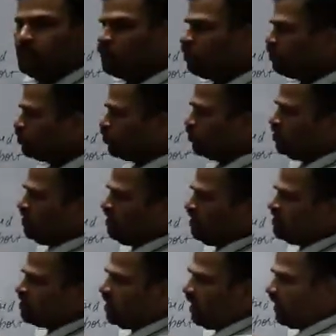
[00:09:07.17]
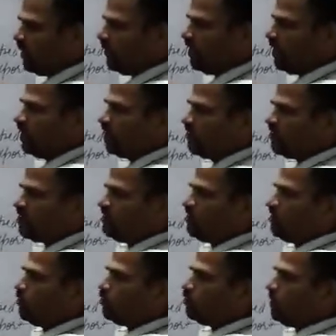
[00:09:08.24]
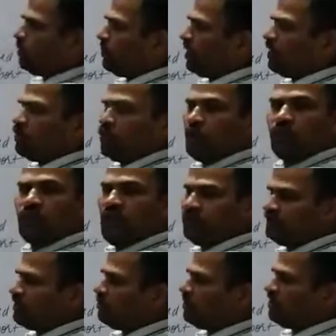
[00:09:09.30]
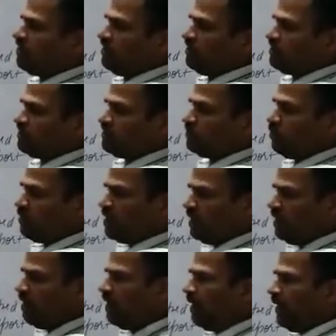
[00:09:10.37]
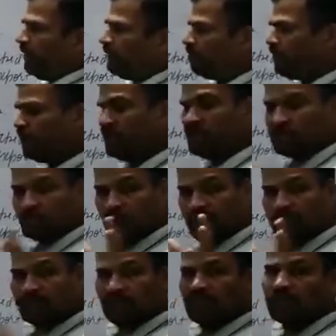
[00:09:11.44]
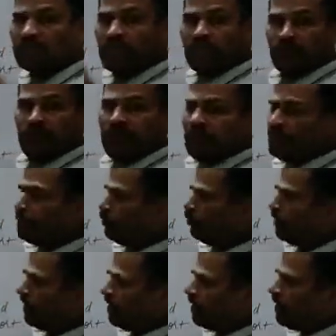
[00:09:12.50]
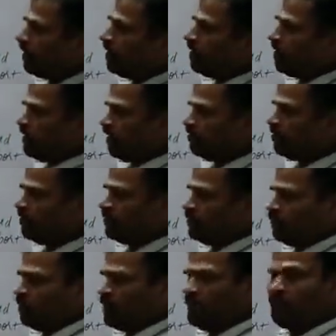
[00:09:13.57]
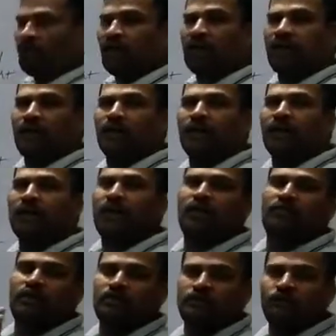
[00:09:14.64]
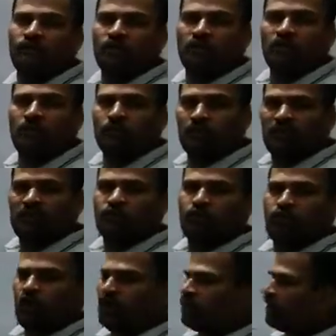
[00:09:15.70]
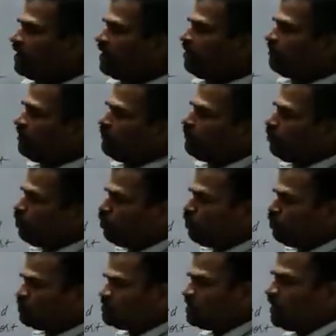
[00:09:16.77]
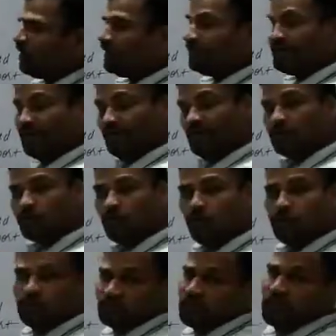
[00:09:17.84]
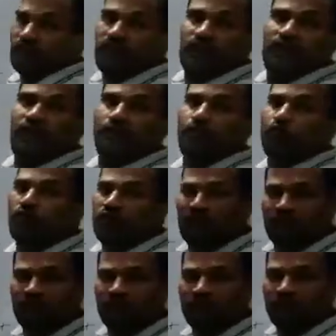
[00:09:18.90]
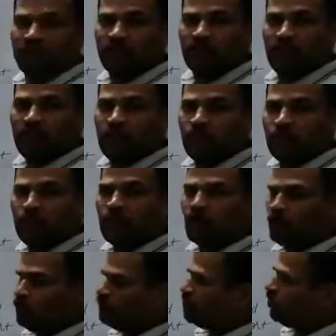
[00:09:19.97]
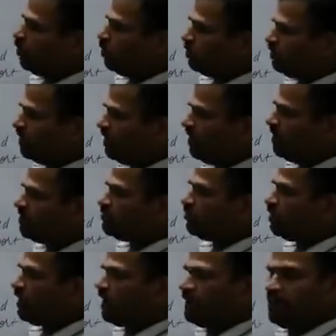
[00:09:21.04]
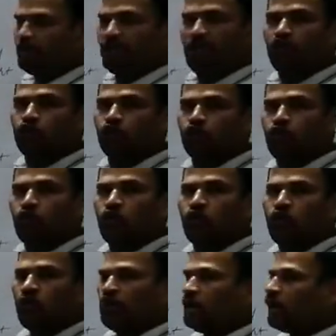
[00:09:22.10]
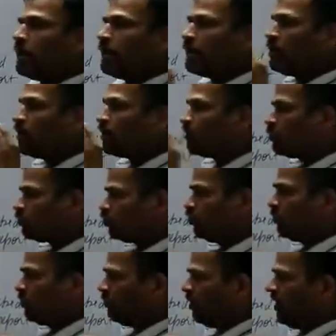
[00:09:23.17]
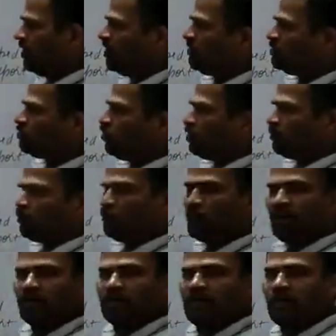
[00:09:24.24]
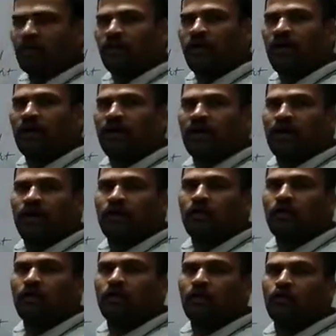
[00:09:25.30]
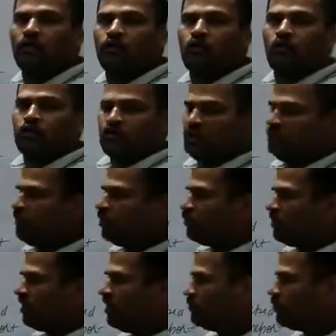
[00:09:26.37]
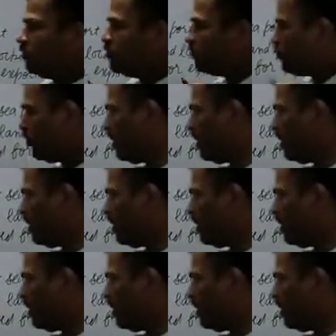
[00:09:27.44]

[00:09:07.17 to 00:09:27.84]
So these are, this is into the part of Andhra Pradesh. Okay, these means these are very important even for our navy, means for our naval force. These ports are very important because on these we are able to supervise or monitor our coastal boundaries also.